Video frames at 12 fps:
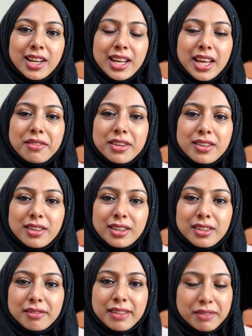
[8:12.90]
Even uh,
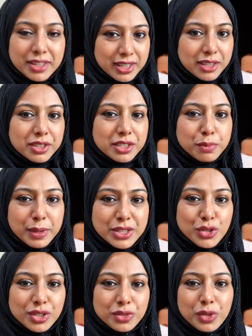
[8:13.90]
when we deliver
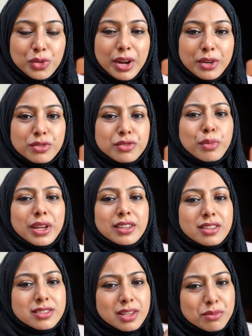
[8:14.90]
speeches, we try to sprinkle
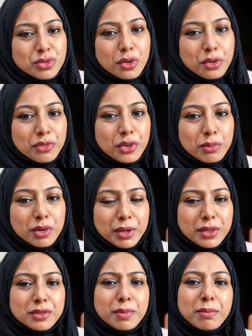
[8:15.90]
some sort of humor
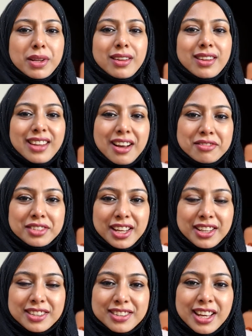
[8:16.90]
because people love
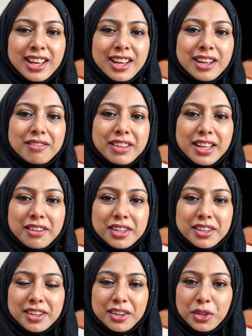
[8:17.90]
things whenever
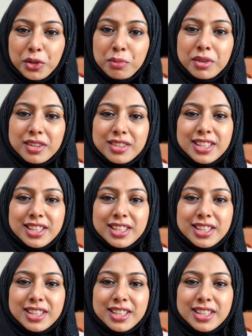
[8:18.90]
they are humorous.